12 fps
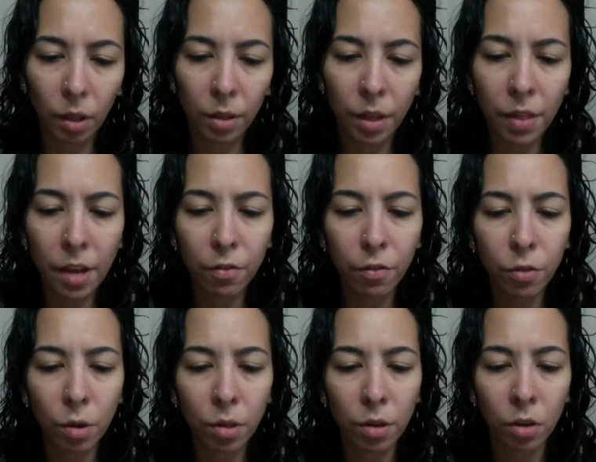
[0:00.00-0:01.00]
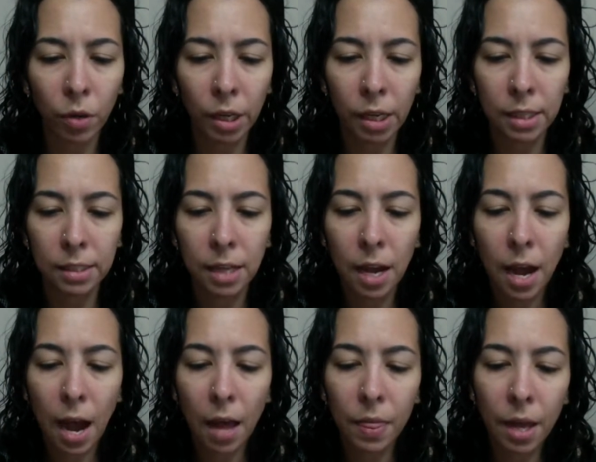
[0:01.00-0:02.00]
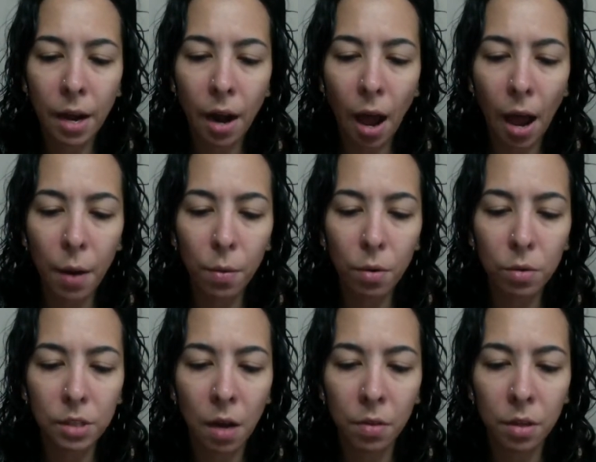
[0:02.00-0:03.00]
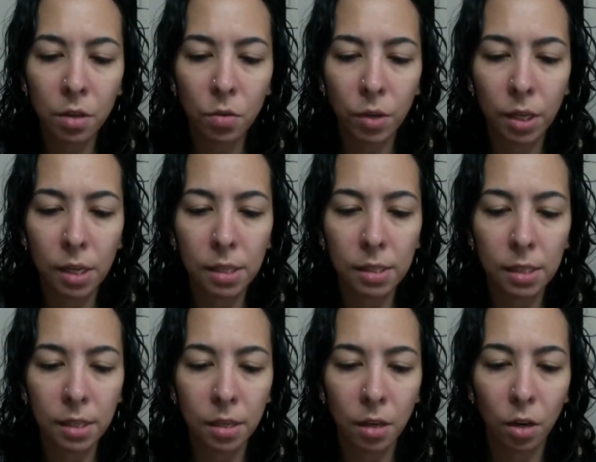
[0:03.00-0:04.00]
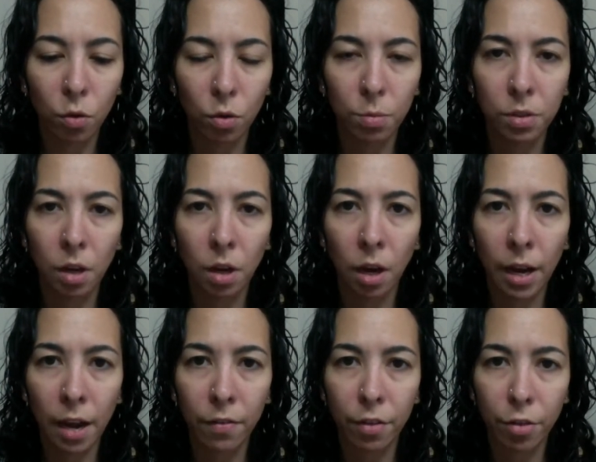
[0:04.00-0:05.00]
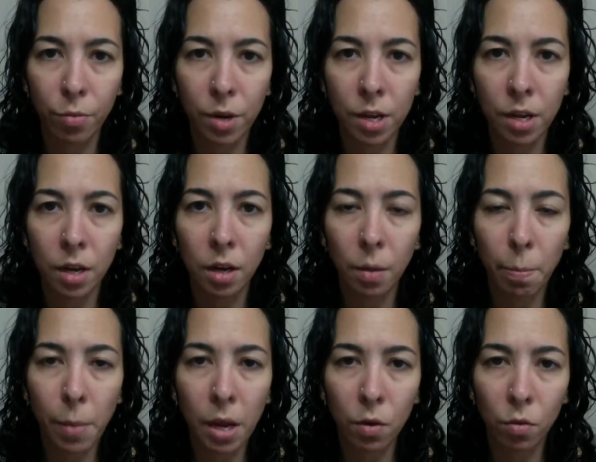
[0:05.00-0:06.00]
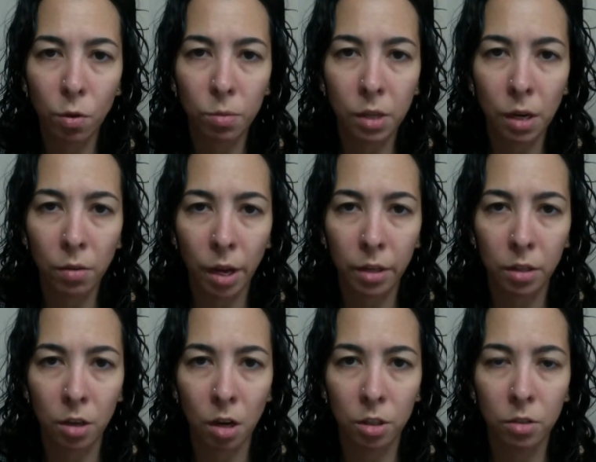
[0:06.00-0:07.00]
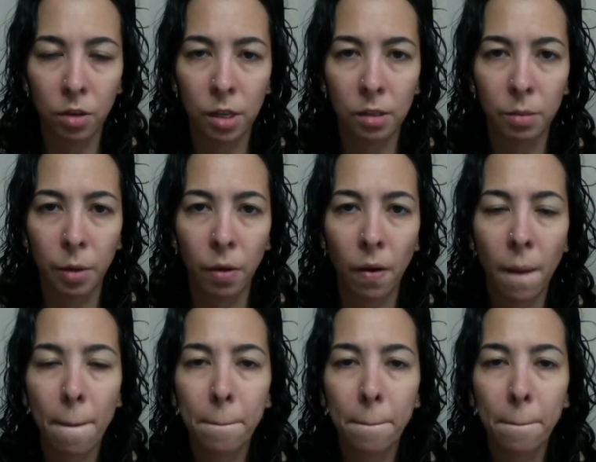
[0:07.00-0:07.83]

Then they have a few other ingredients, and then I wrote down the ingredients in groups. I have 3 main groups I would like to talk to you guys about.